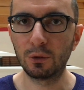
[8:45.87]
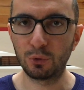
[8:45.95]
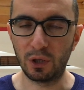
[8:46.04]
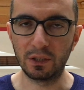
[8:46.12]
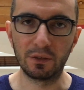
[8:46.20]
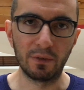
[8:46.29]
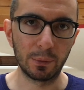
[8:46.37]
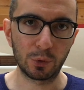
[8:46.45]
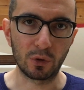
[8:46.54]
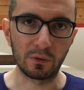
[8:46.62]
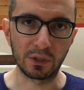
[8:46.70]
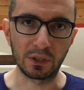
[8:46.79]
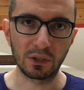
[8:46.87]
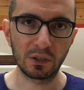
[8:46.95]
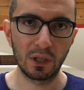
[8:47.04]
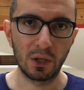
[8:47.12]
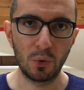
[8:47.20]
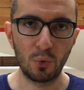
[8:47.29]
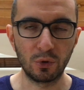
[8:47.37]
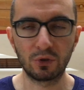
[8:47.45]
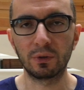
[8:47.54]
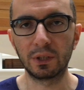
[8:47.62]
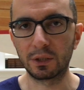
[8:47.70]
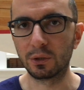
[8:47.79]
to other web services, which
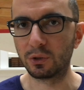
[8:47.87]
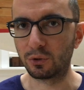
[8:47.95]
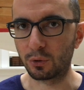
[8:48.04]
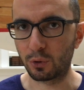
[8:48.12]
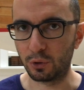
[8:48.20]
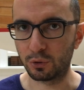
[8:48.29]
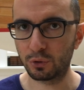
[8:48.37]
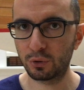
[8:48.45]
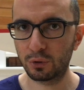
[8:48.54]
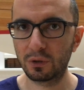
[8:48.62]
will decrease your costs.